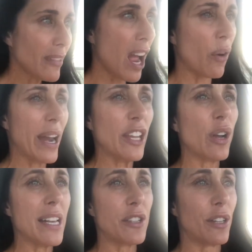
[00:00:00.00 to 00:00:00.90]
All right, you
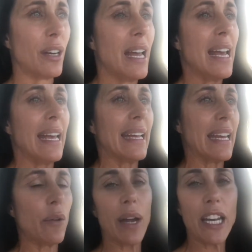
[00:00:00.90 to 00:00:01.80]
guys are
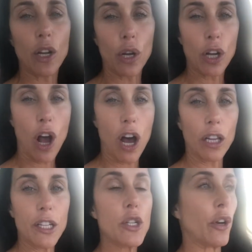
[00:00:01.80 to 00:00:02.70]
getting ready to go to
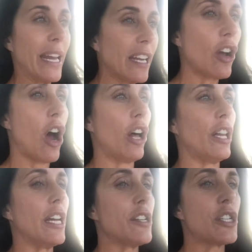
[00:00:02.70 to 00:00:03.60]
college or in
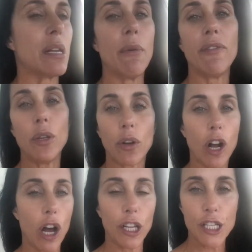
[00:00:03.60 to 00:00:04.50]
college. Some of you are
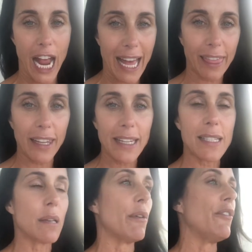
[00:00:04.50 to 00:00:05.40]
college athletes,
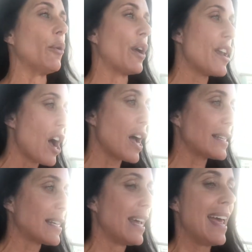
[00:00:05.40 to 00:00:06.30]
some of you are not.
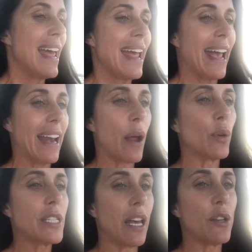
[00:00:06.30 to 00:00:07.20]
And I
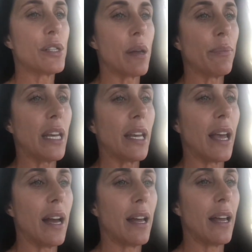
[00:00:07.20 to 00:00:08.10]
will tell you something,
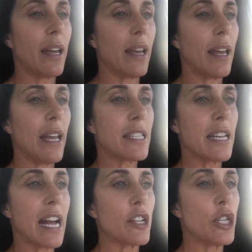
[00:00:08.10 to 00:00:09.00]
it's
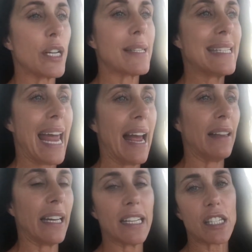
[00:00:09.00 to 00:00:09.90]
not just
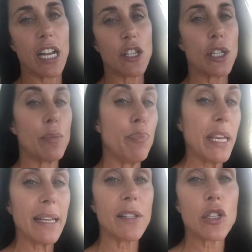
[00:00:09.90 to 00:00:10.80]
talent, it's not just
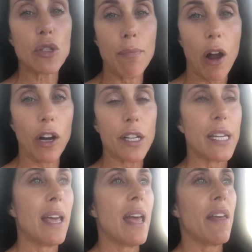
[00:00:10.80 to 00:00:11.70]
being smart
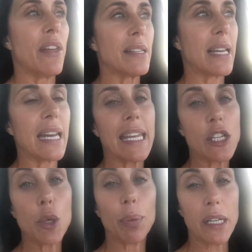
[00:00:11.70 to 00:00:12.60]
that's gonna
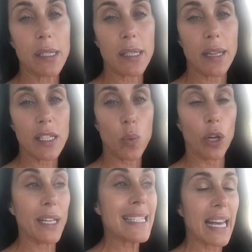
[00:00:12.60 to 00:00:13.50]
get you places in this
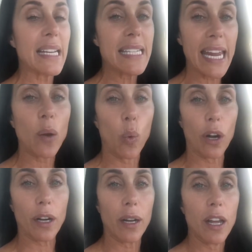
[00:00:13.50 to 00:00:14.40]
world. It's gonna take
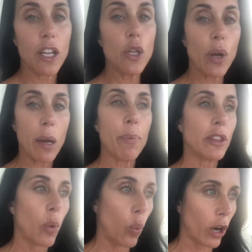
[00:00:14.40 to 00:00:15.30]
work. You gotta
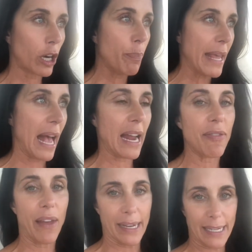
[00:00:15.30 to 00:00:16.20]
put the work
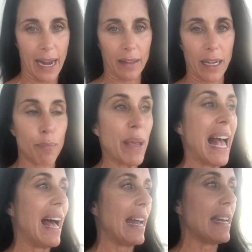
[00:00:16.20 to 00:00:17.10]
behind that talent,
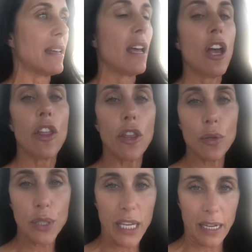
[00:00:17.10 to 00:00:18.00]
behind
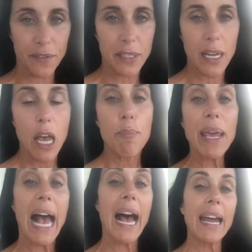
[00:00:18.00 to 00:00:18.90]
those gifts,
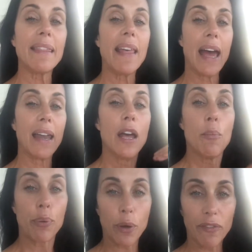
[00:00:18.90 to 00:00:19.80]
behind that
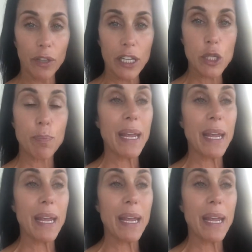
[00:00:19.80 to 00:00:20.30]
privilege,